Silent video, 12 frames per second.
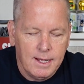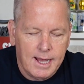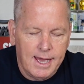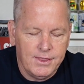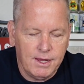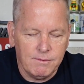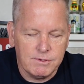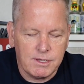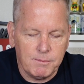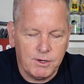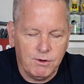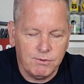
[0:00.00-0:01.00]
I think it was
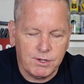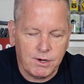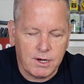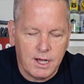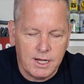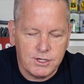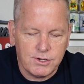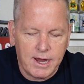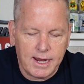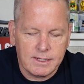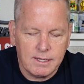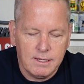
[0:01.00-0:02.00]
something to do with their
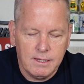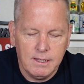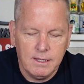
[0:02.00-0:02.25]
contract.